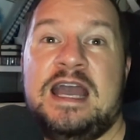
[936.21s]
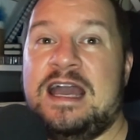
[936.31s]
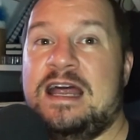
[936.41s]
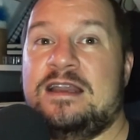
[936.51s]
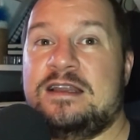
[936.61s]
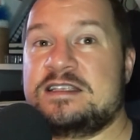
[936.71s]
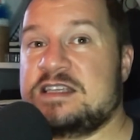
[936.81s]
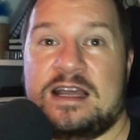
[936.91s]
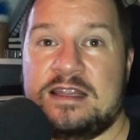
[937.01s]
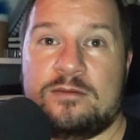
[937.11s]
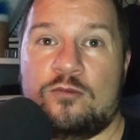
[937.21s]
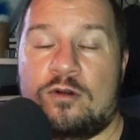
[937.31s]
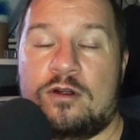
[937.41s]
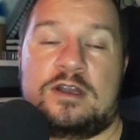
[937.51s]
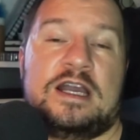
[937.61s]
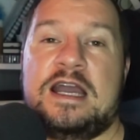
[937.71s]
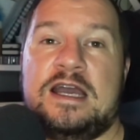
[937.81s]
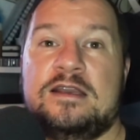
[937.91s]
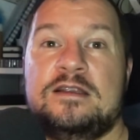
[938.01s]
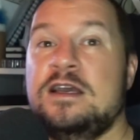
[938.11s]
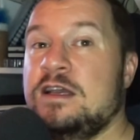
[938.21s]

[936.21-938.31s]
and assign them work and